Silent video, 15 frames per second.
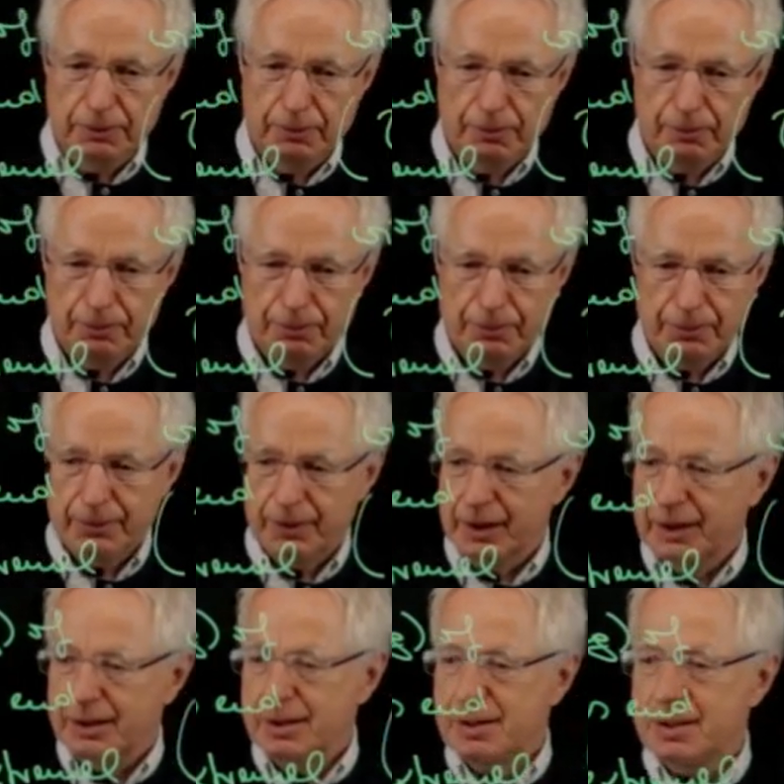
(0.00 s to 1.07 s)
Uh, yeah,
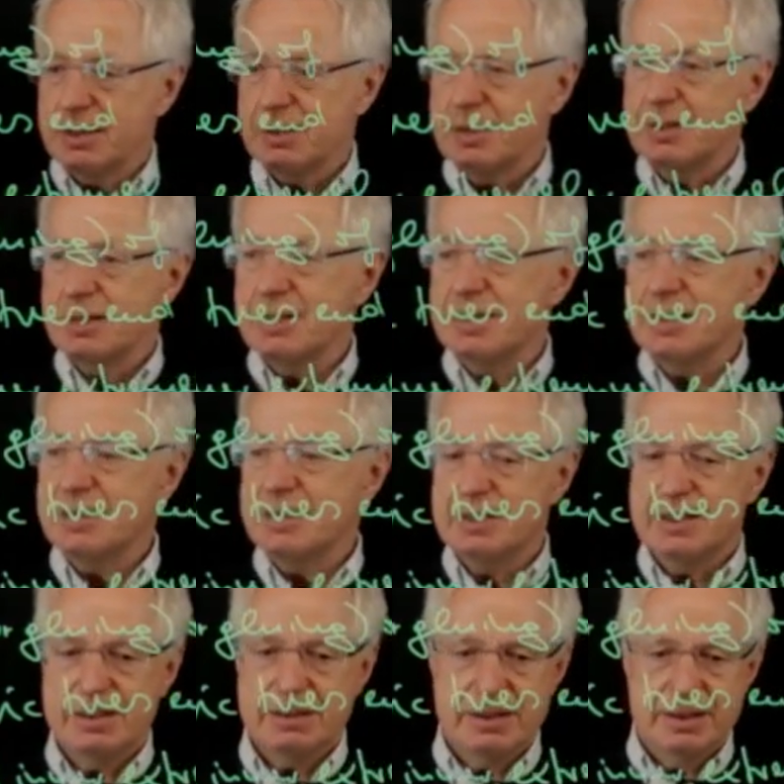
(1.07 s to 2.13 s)
I was just,
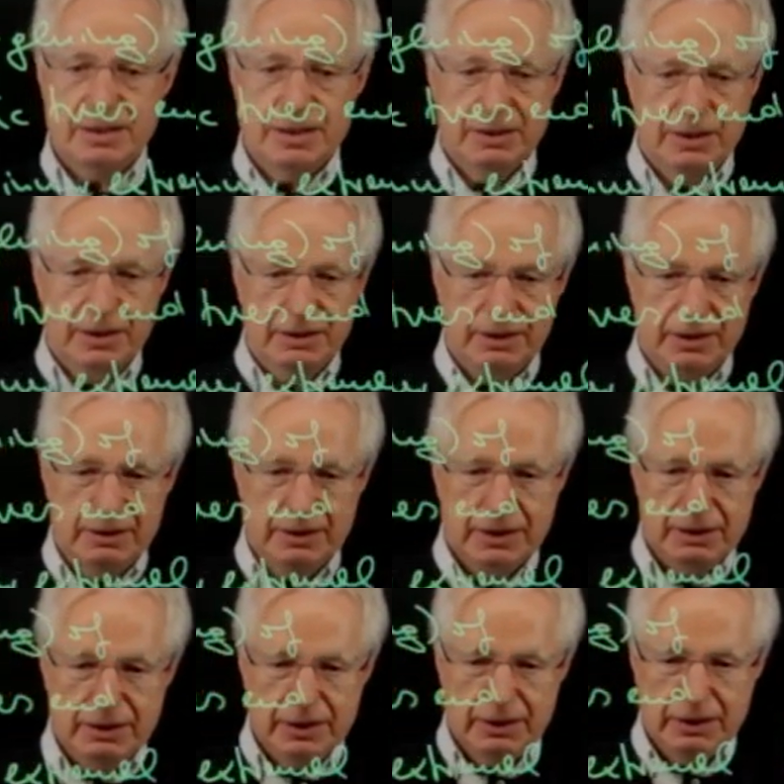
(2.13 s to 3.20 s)
um, from a
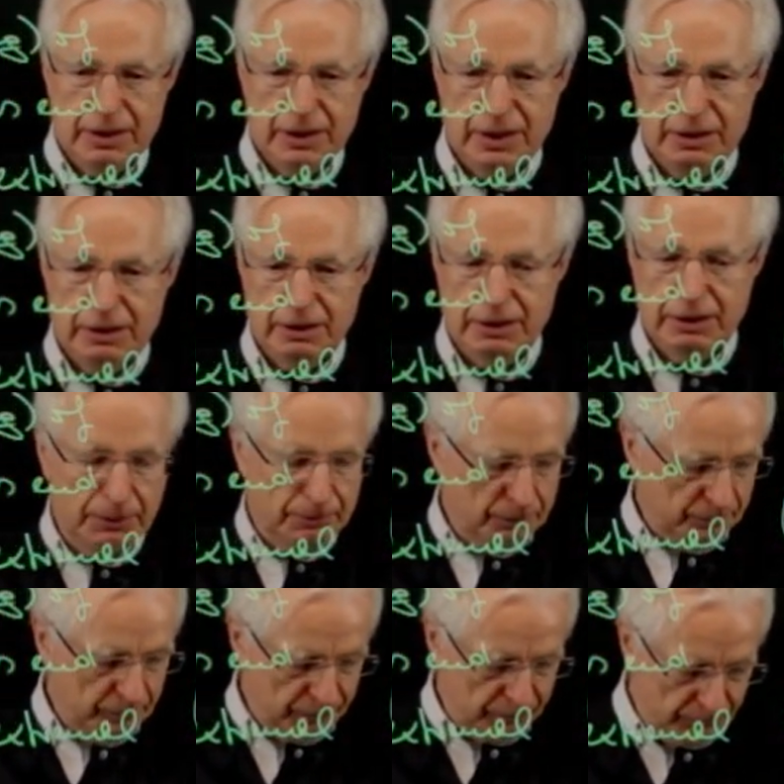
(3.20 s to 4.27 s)
combinatorial point of view,
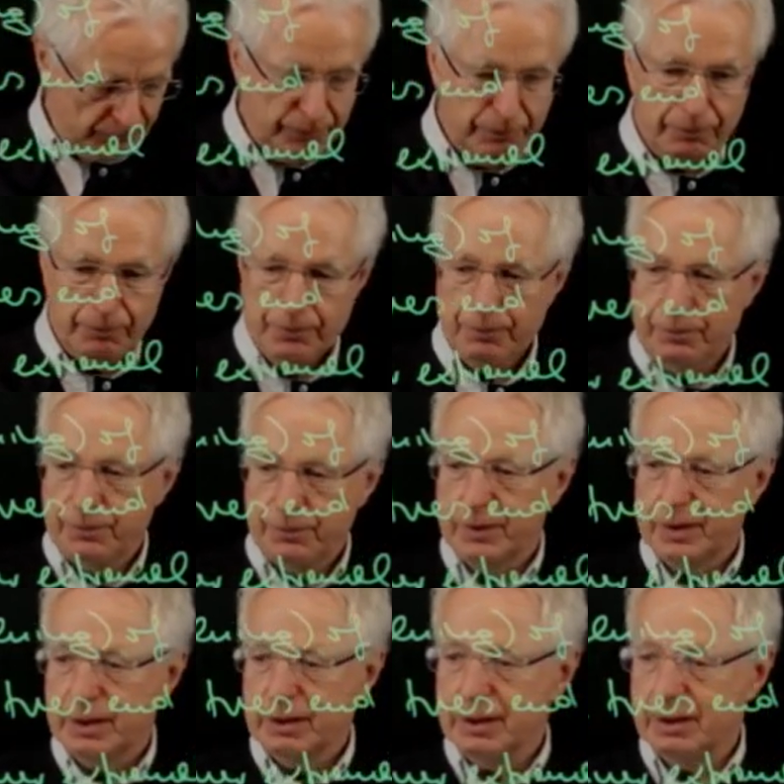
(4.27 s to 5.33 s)
we would not have to
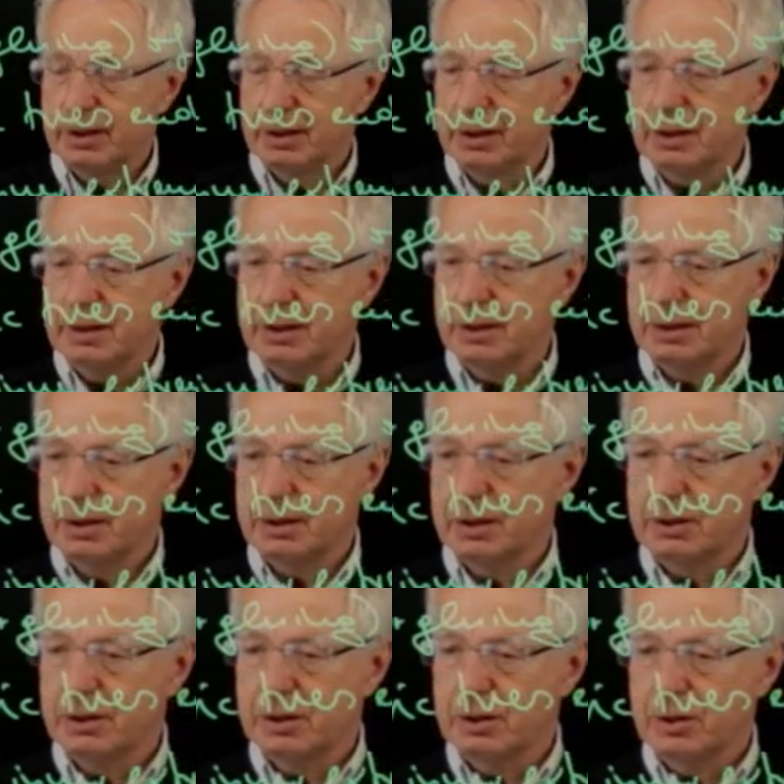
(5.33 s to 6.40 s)
delete the leaves, we
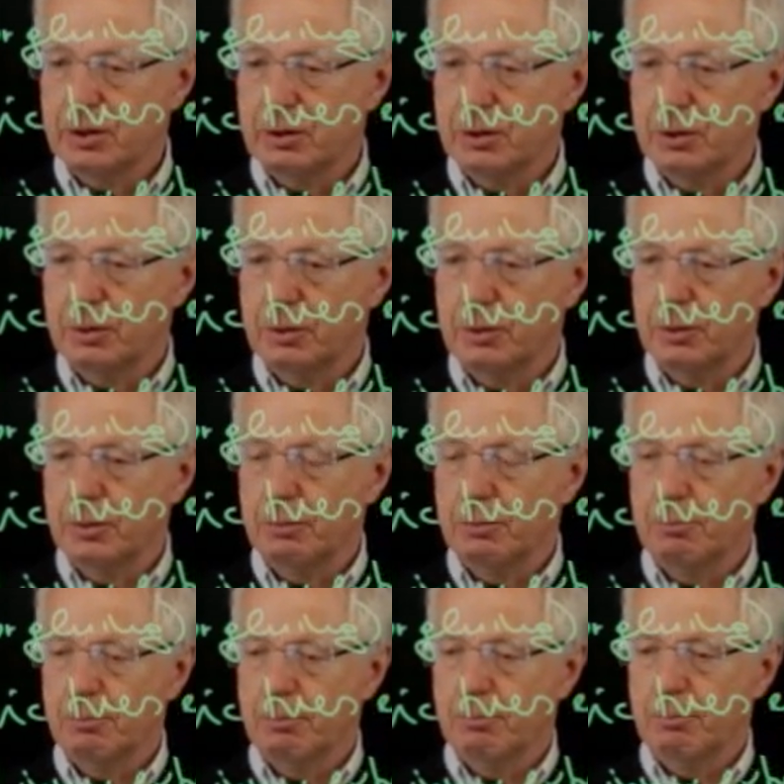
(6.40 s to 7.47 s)
could just connect
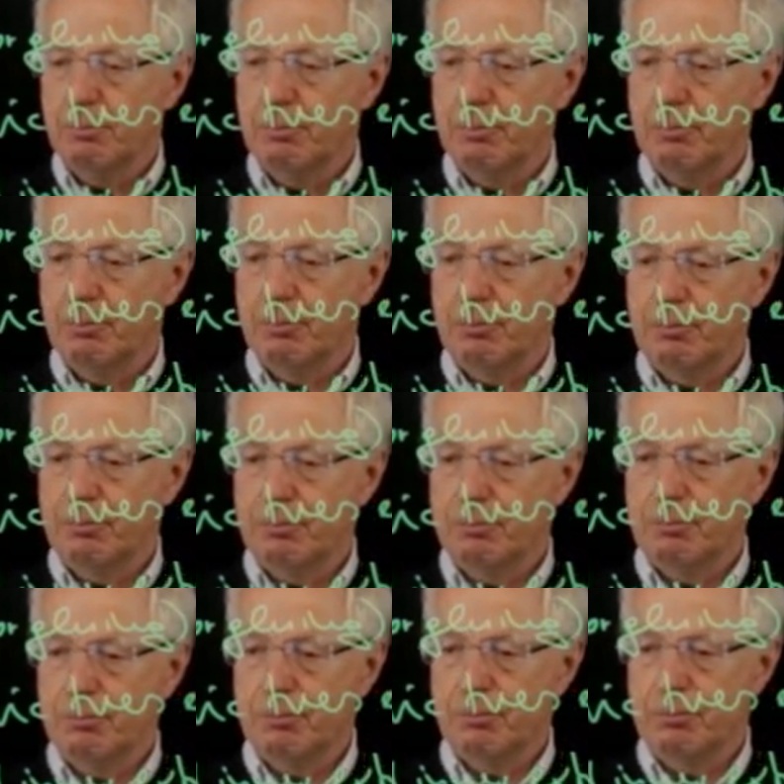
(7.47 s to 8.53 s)
we could just
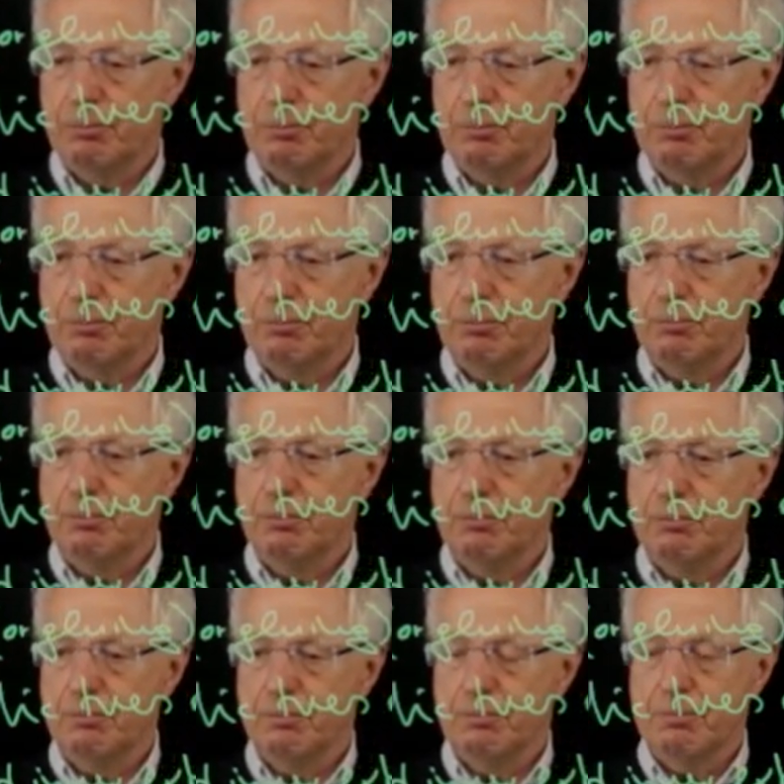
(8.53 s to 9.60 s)
create an, a
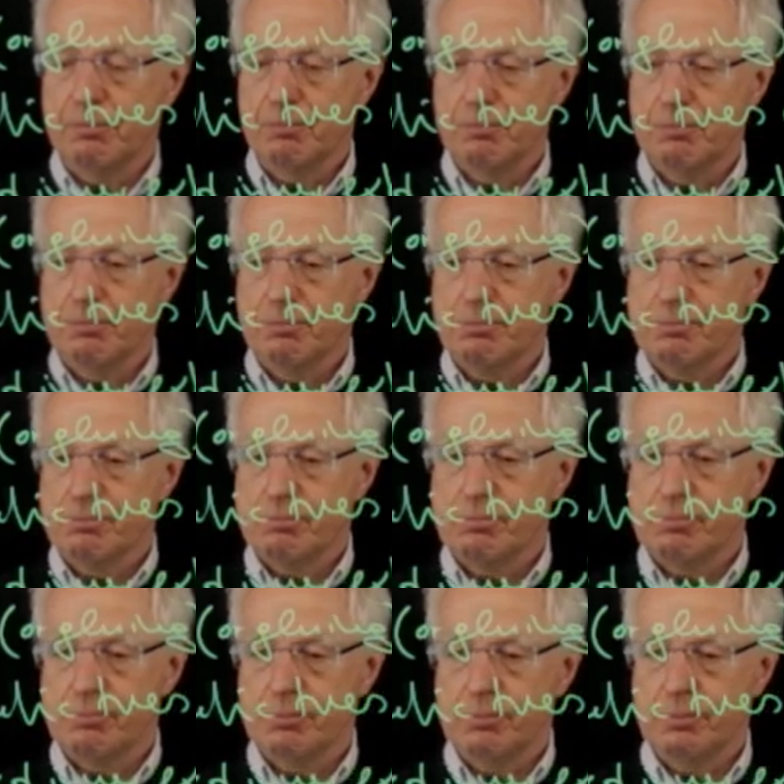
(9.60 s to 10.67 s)
new edge and then
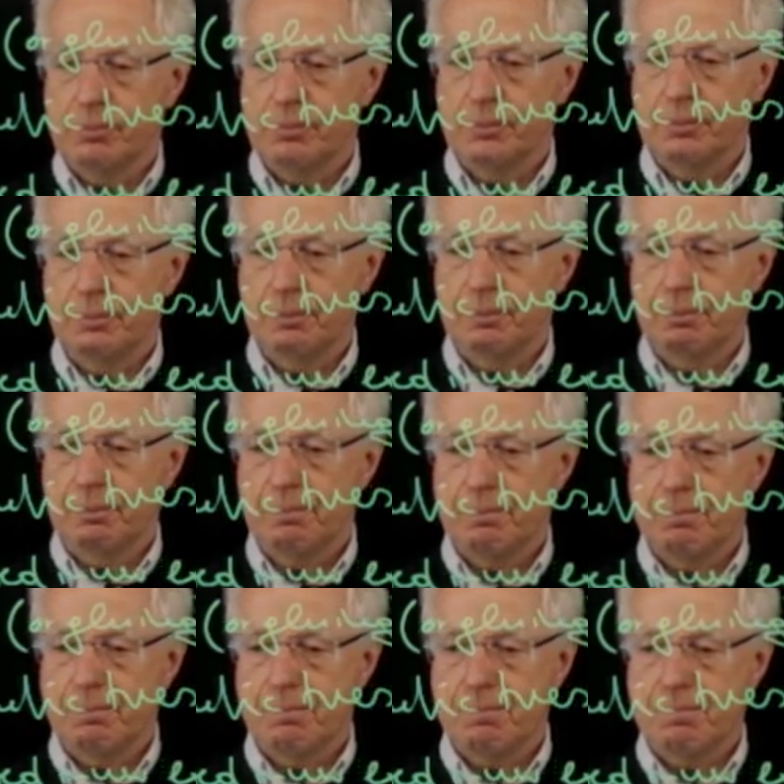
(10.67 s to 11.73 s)
connect. Um, but
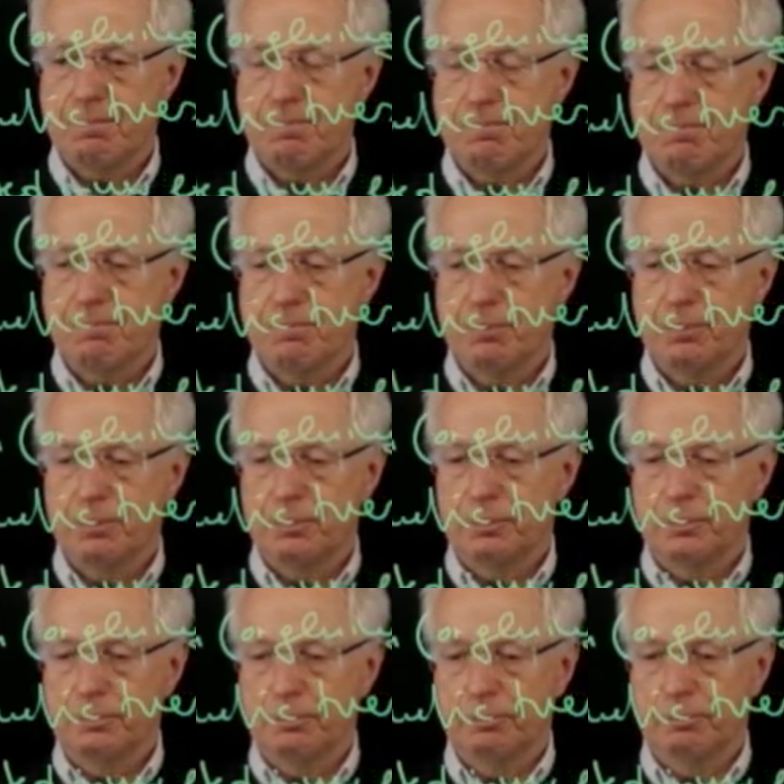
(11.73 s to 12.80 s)
I guess the
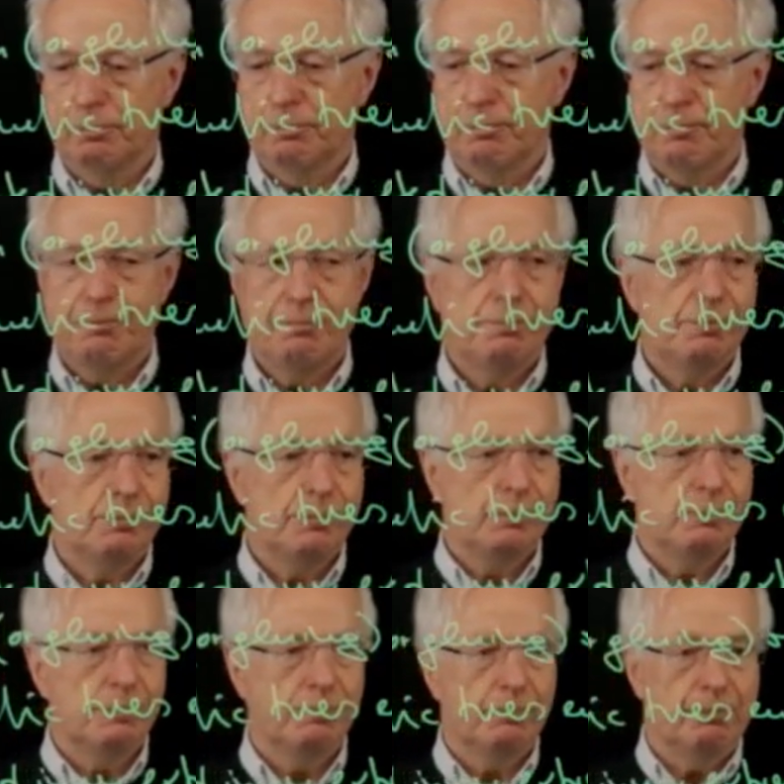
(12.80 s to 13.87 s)
reason why we don't do this
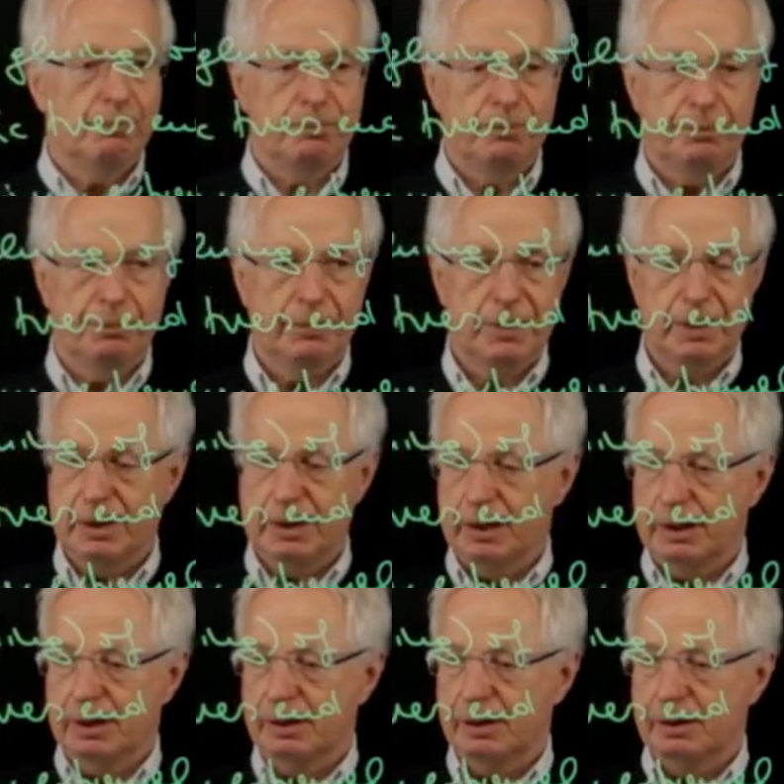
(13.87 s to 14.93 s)
is also because the
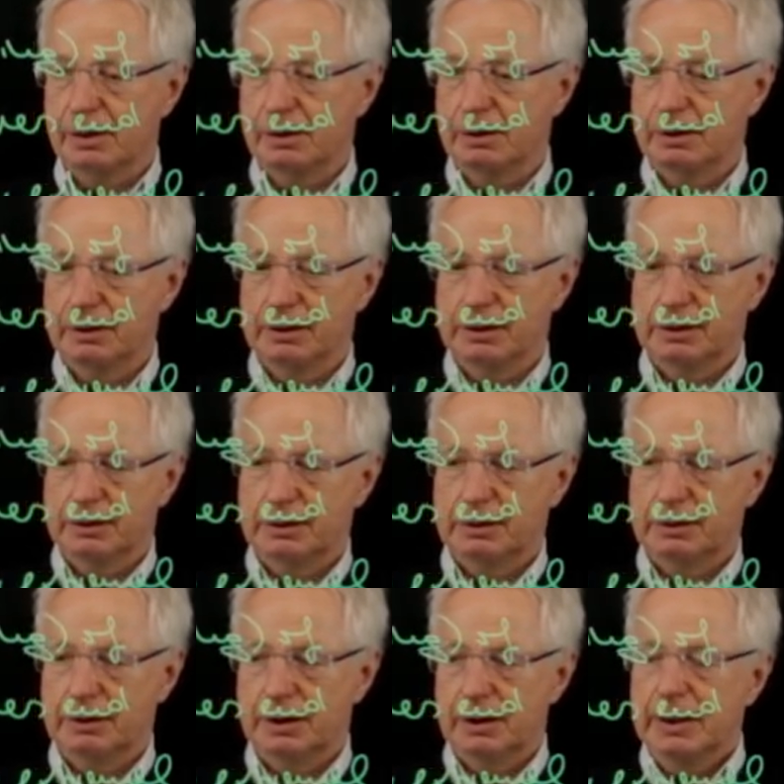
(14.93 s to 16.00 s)
other construction works
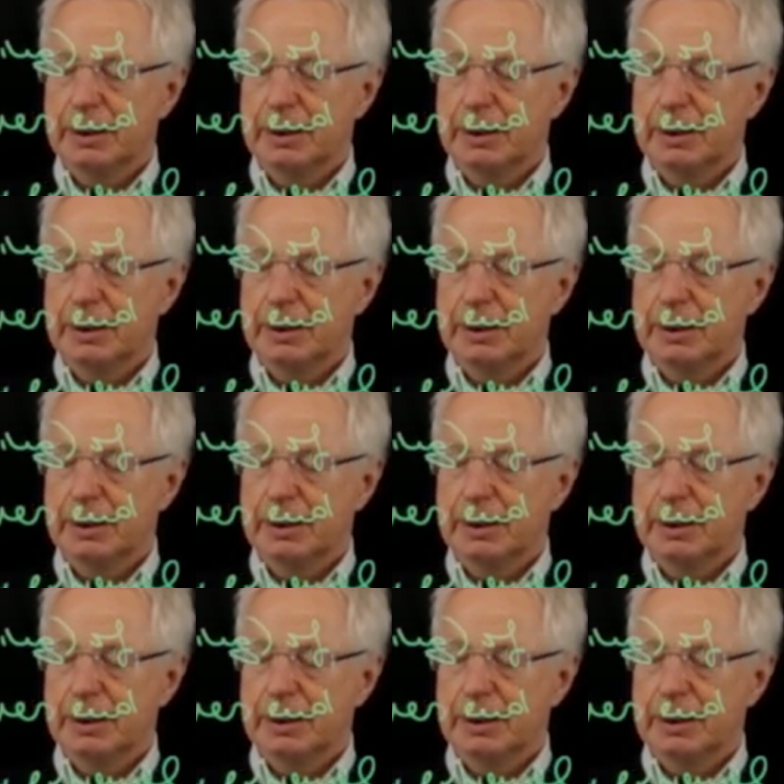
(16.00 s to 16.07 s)
better.